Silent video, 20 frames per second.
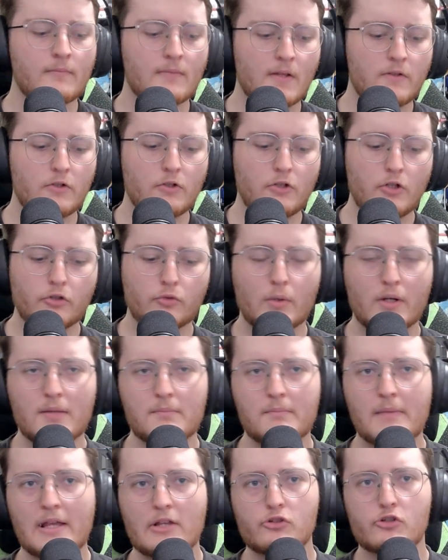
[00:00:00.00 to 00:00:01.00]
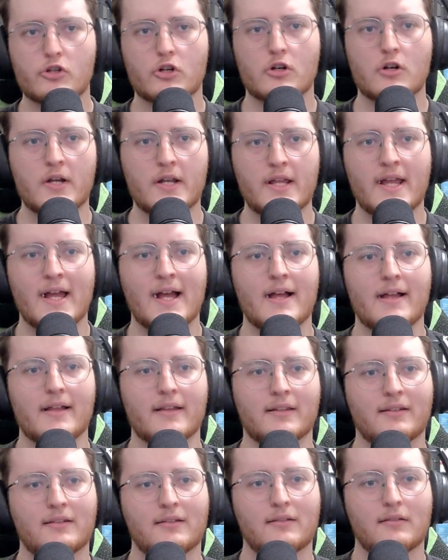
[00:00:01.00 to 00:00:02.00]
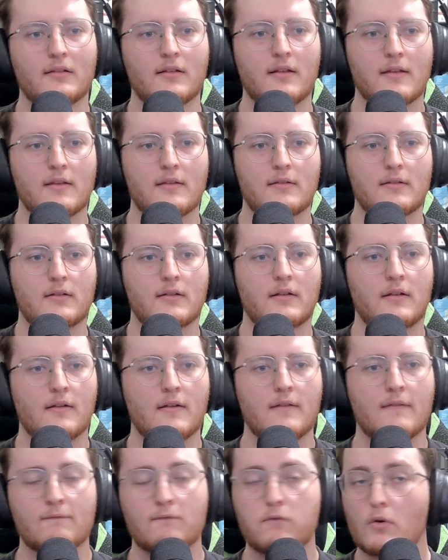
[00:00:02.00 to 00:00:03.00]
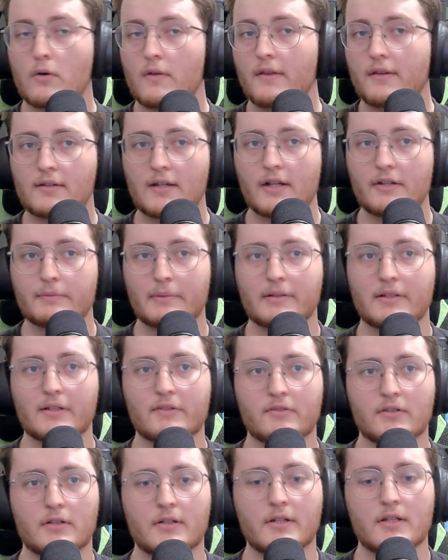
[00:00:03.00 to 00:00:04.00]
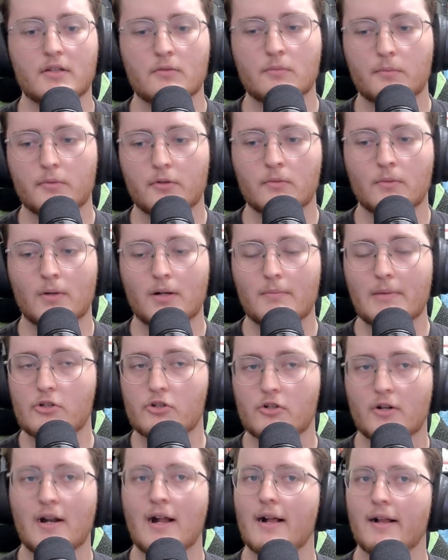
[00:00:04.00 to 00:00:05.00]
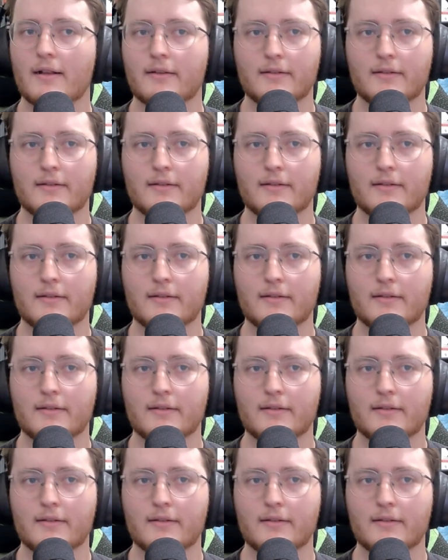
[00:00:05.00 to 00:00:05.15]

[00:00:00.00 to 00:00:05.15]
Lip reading: You just want to make sure it has, for this sketch specifically, you want to make sure it has